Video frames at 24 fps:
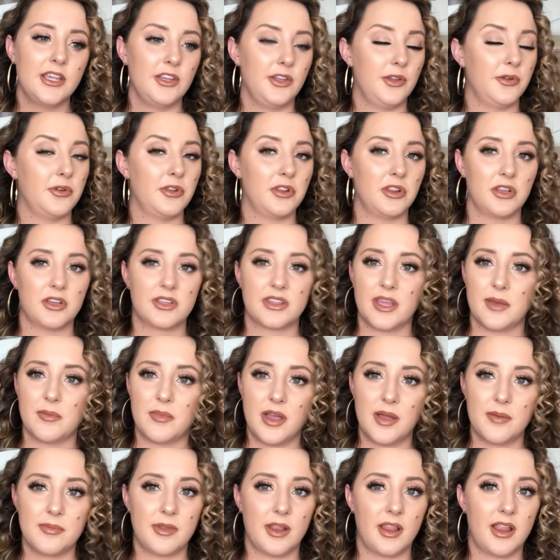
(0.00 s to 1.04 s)
You can look them
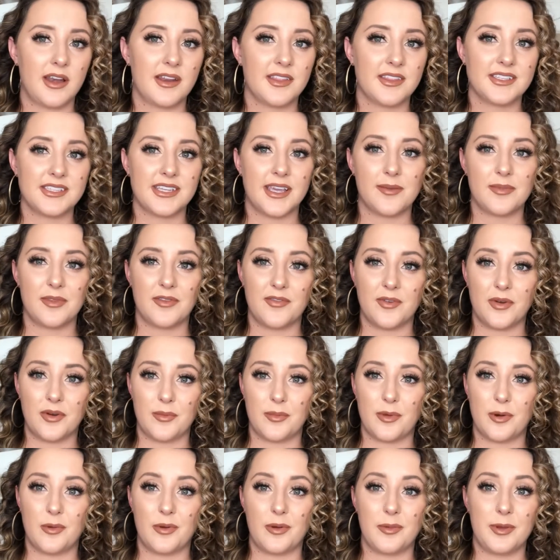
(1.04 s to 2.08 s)
up. A lot of the time the phone
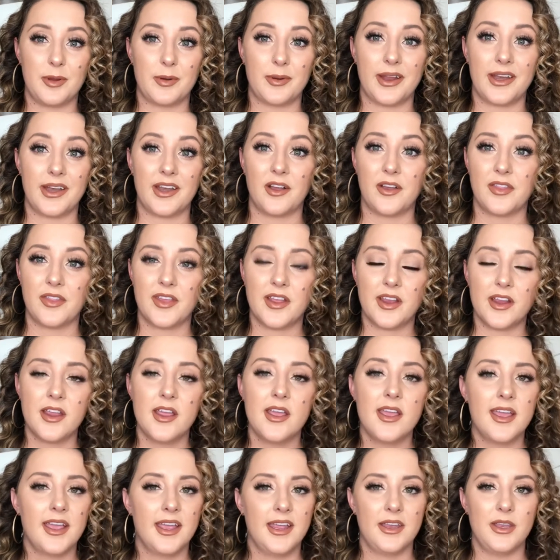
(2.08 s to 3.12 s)
number will be right on there,
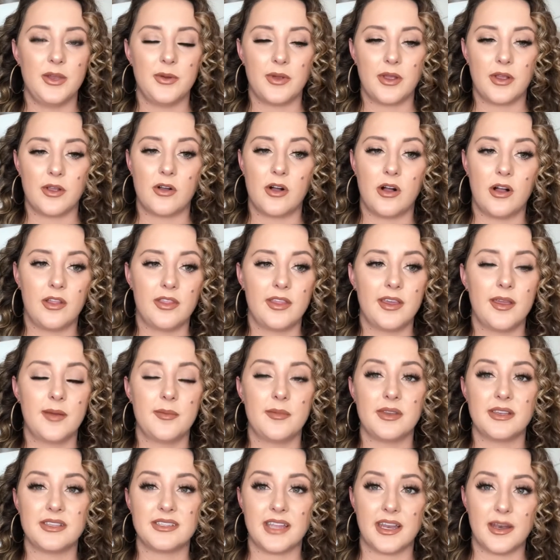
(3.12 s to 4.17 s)
and you can call them
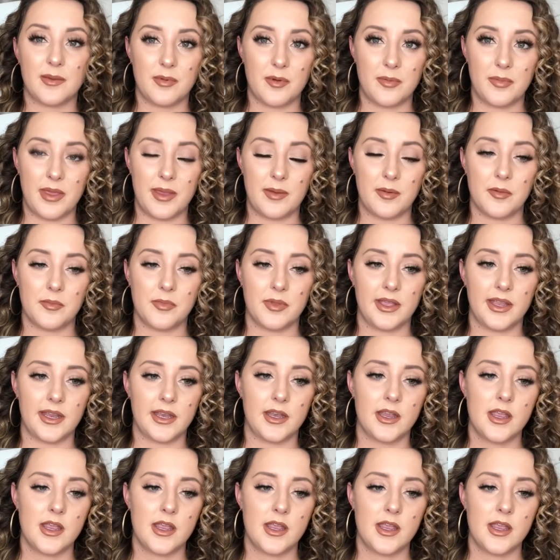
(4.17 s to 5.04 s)
and set up a payment plan.